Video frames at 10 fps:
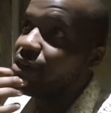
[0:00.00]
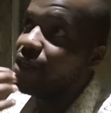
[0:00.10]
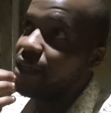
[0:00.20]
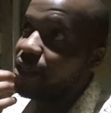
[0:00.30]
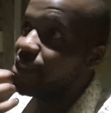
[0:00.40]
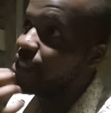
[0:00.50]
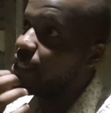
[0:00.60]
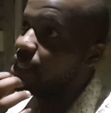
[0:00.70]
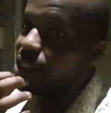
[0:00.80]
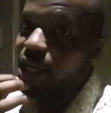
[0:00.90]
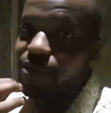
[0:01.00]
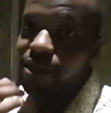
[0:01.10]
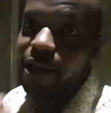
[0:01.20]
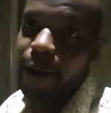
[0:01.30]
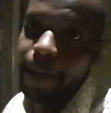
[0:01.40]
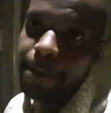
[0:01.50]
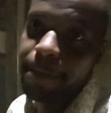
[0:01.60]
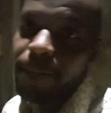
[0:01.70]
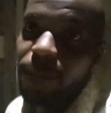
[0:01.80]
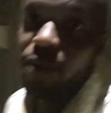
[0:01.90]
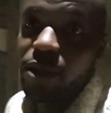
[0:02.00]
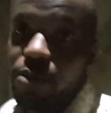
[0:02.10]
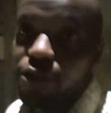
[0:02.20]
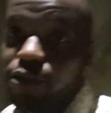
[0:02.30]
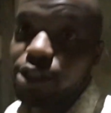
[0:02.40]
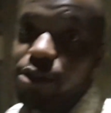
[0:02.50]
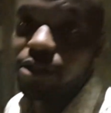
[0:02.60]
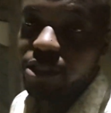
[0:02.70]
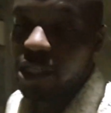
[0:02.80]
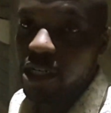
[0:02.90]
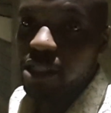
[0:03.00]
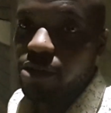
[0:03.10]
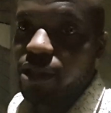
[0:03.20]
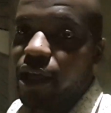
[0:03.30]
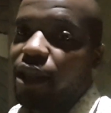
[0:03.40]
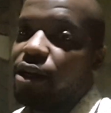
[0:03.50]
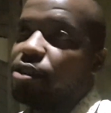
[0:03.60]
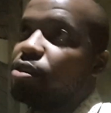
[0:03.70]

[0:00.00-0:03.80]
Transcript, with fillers: uh, traders out there, professional traders out there, that